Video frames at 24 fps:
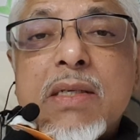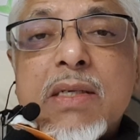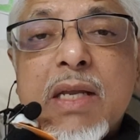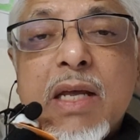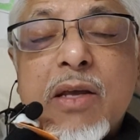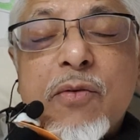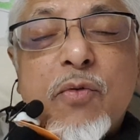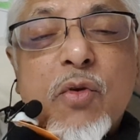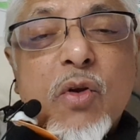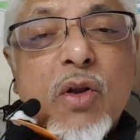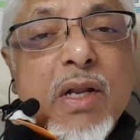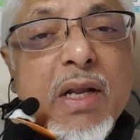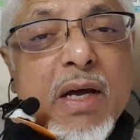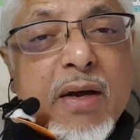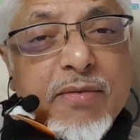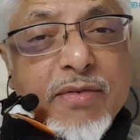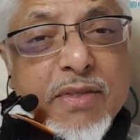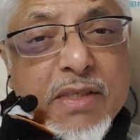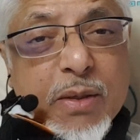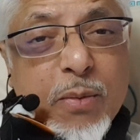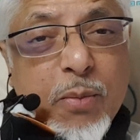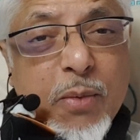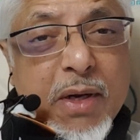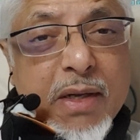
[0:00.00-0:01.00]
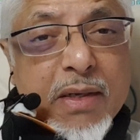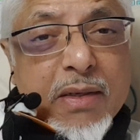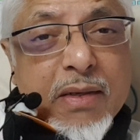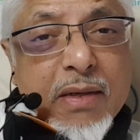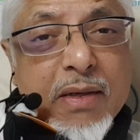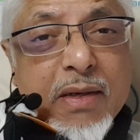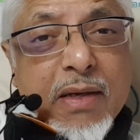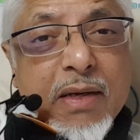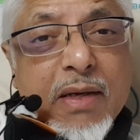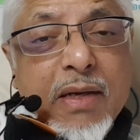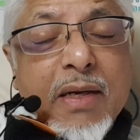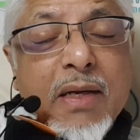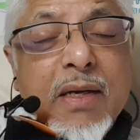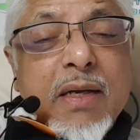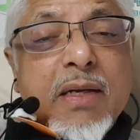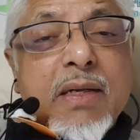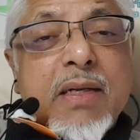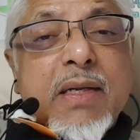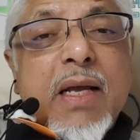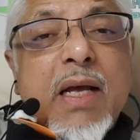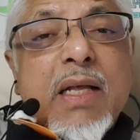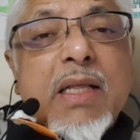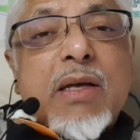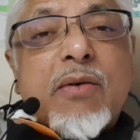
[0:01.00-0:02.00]
if you love someone,
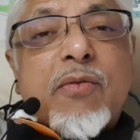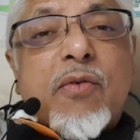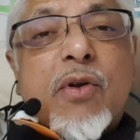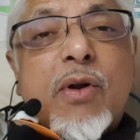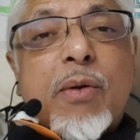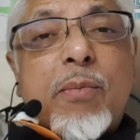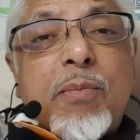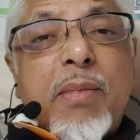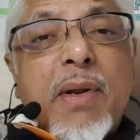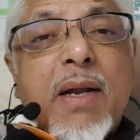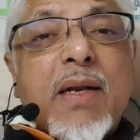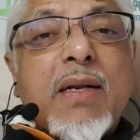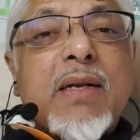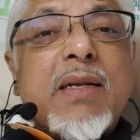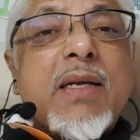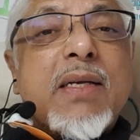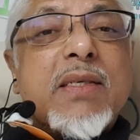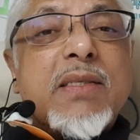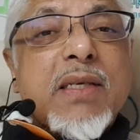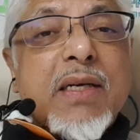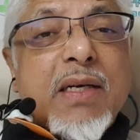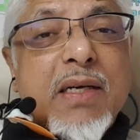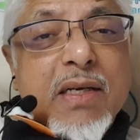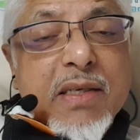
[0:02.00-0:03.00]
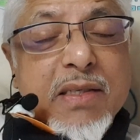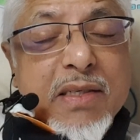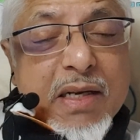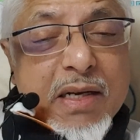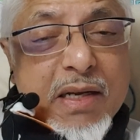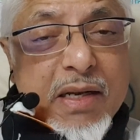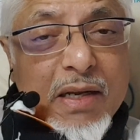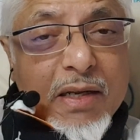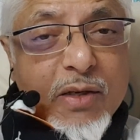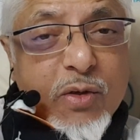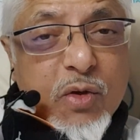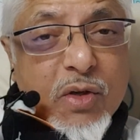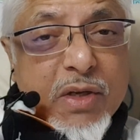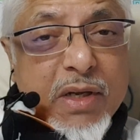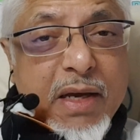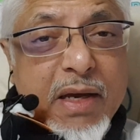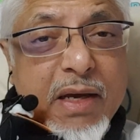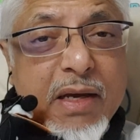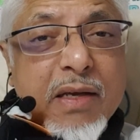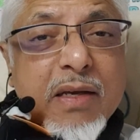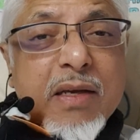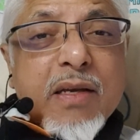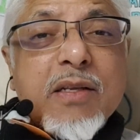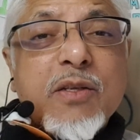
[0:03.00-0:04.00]
take them for a blood test urgently
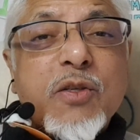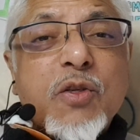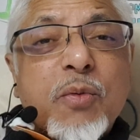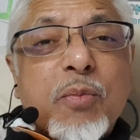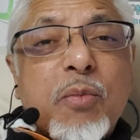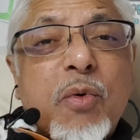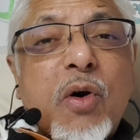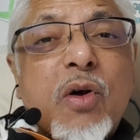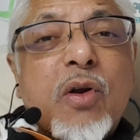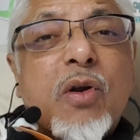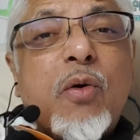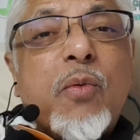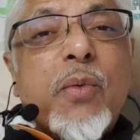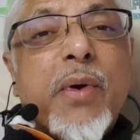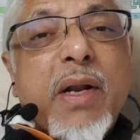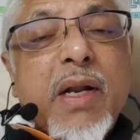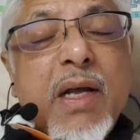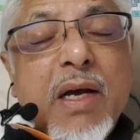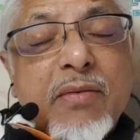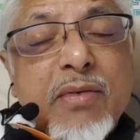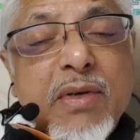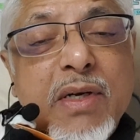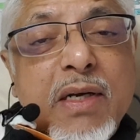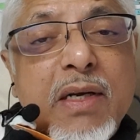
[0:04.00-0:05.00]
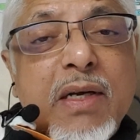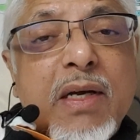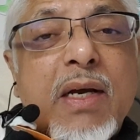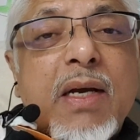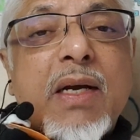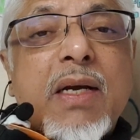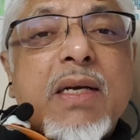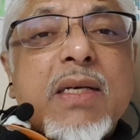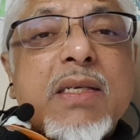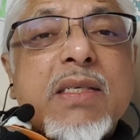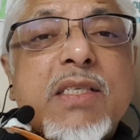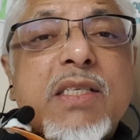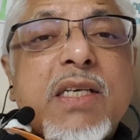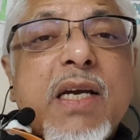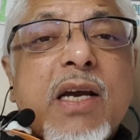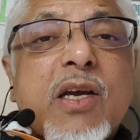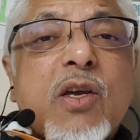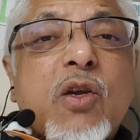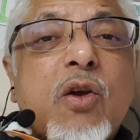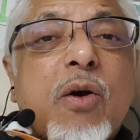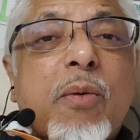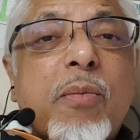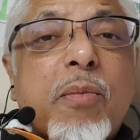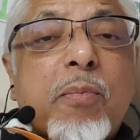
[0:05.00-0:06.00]
today, tomorrow, whenever.
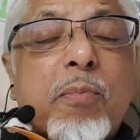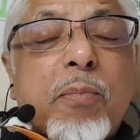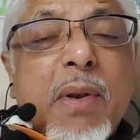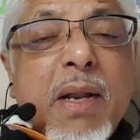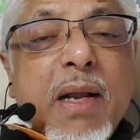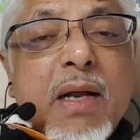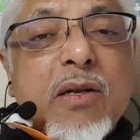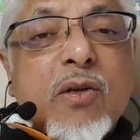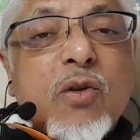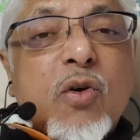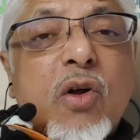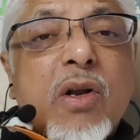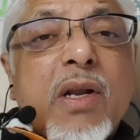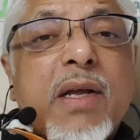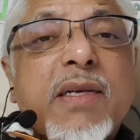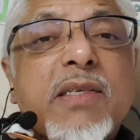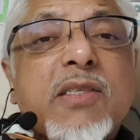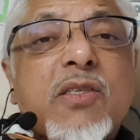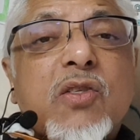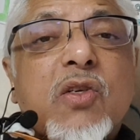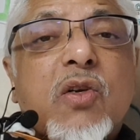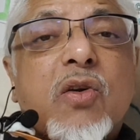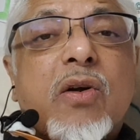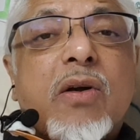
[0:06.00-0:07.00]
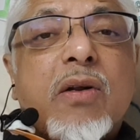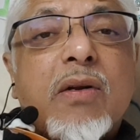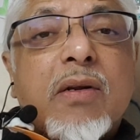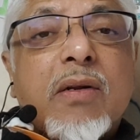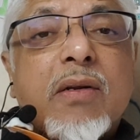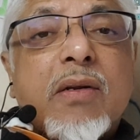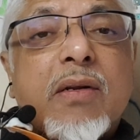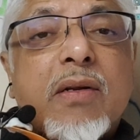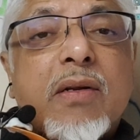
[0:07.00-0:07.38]
Check your blood cholesterol,